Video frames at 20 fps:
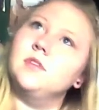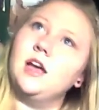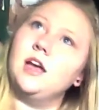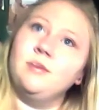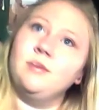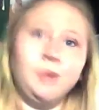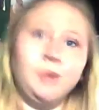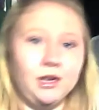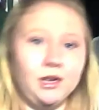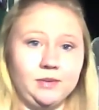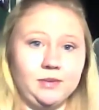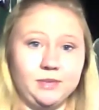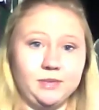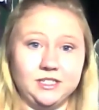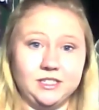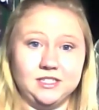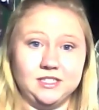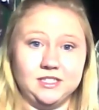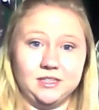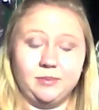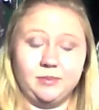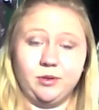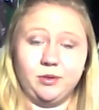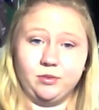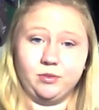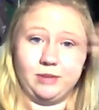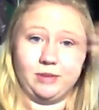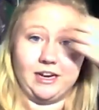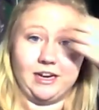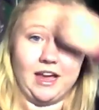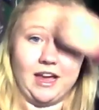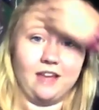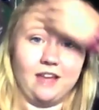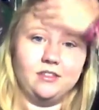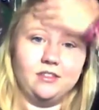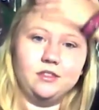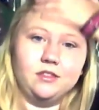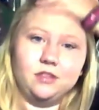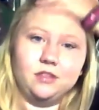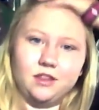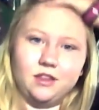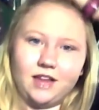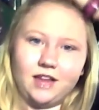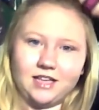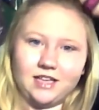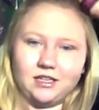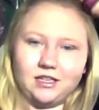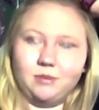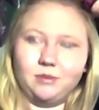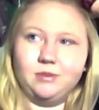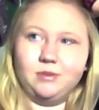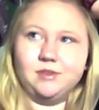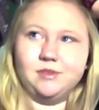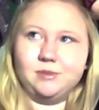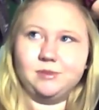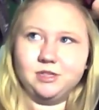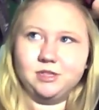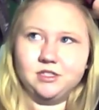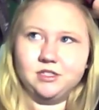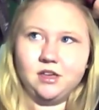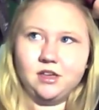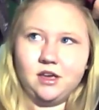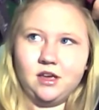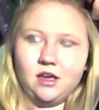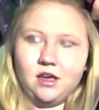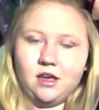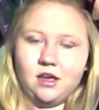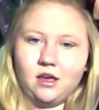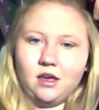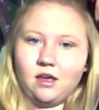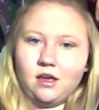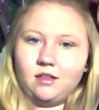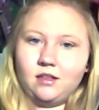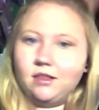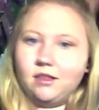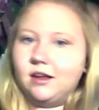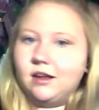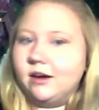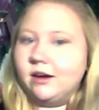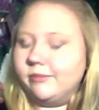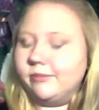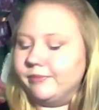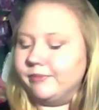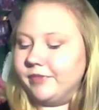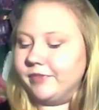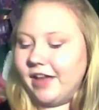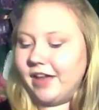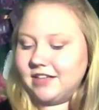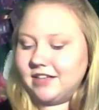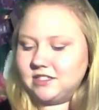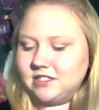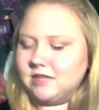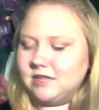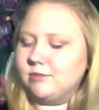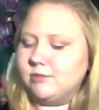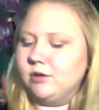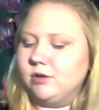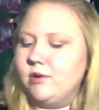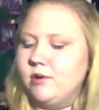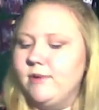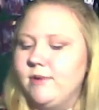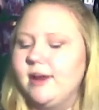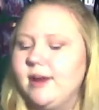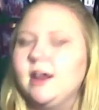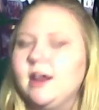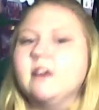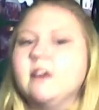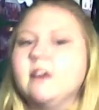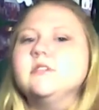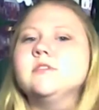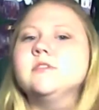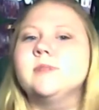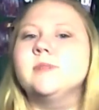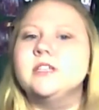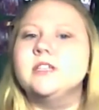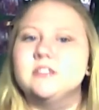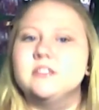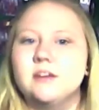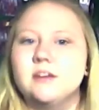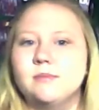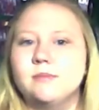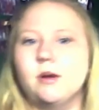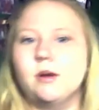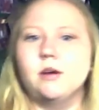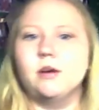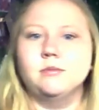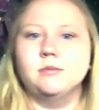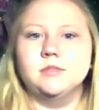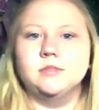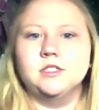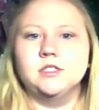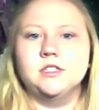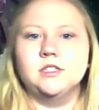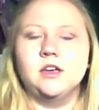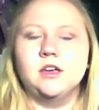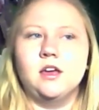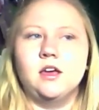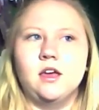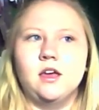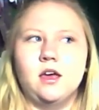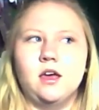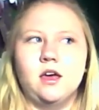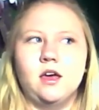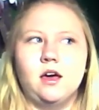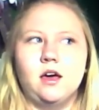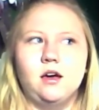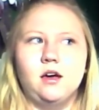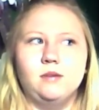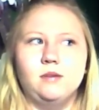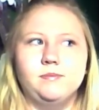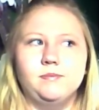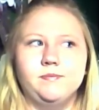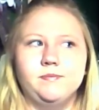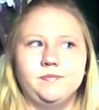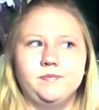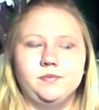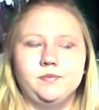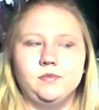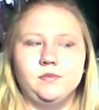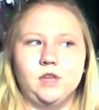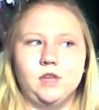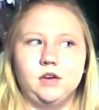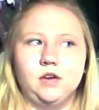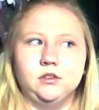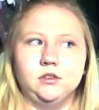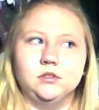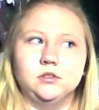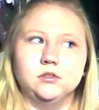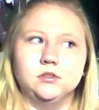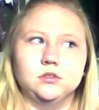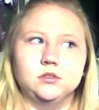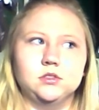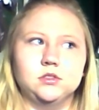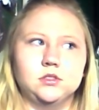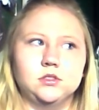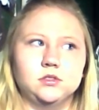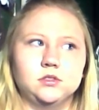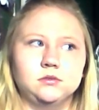I've been in Mississippi with my dad the last couple of summers. Um, last summer we went out to my stepmom's. Um, uncle's